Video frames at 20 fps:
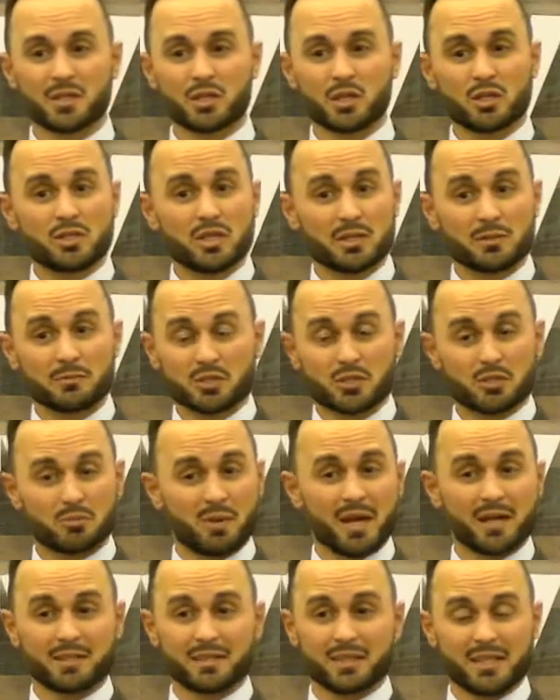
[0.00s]
You didn't
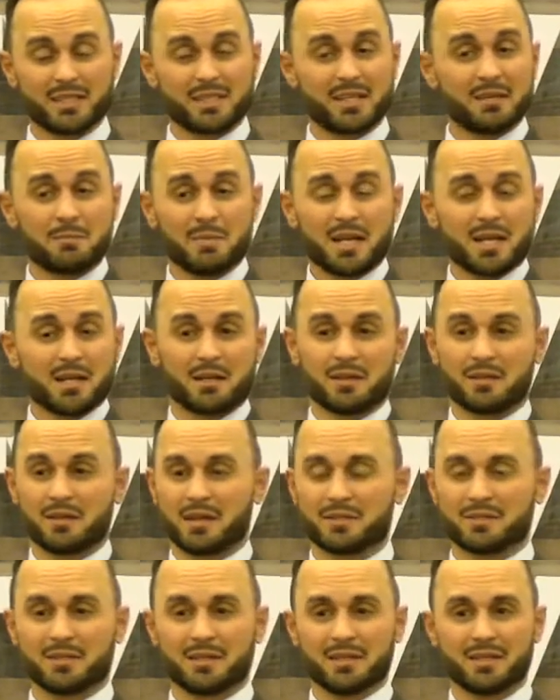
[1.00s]
respect it. It didn't mean
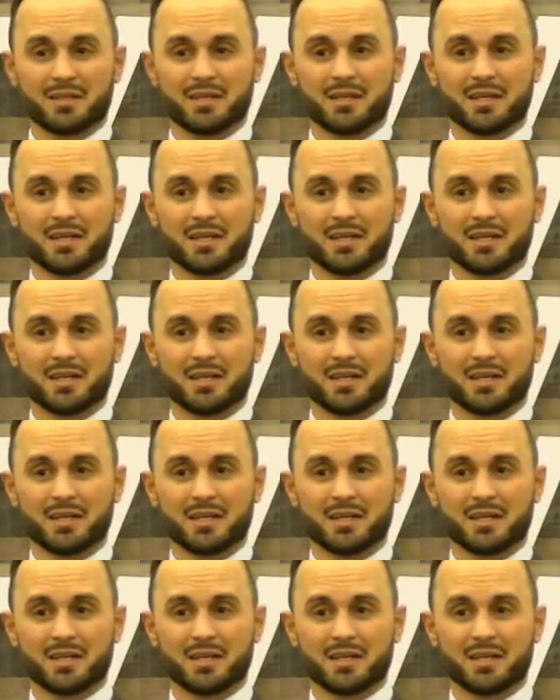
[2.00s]
anything to you.